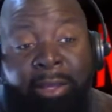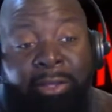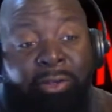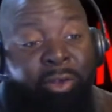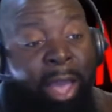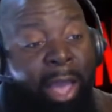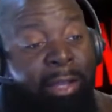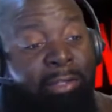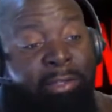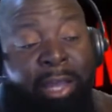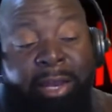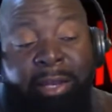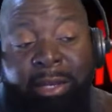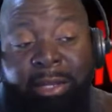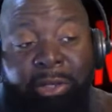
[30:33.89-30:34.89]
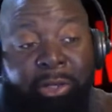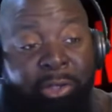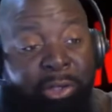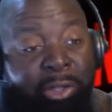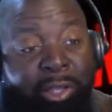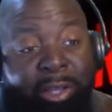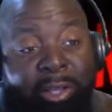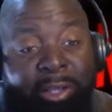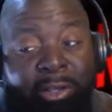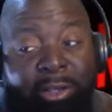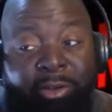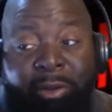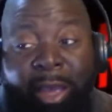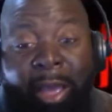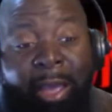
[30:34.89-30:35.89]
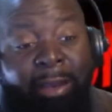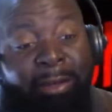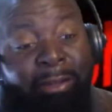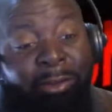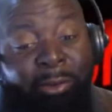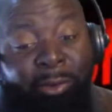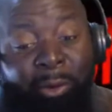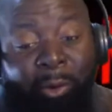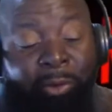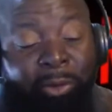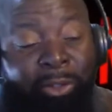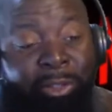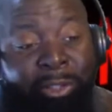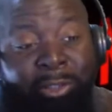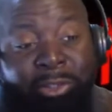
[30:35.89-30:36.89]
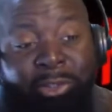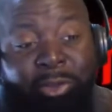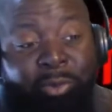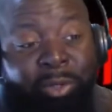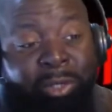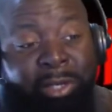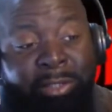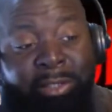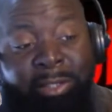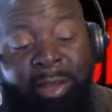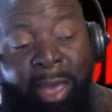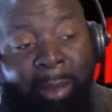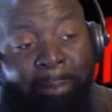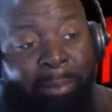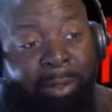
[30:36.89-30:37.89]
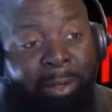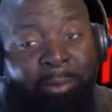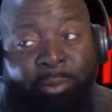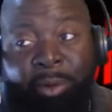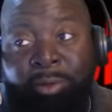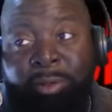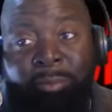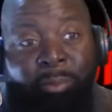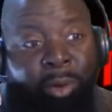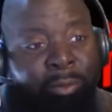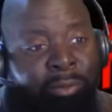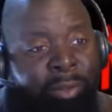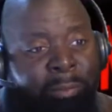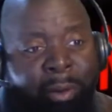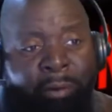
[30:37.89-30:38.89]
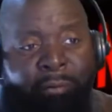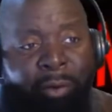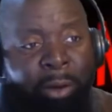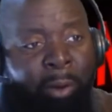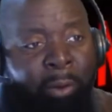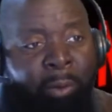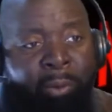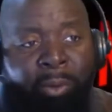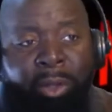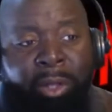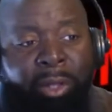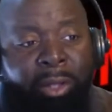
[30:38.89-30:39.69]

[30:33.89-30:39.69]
you got Sandy Hook, you got, you know, the shooting that just happened in, what was it, Buffalo.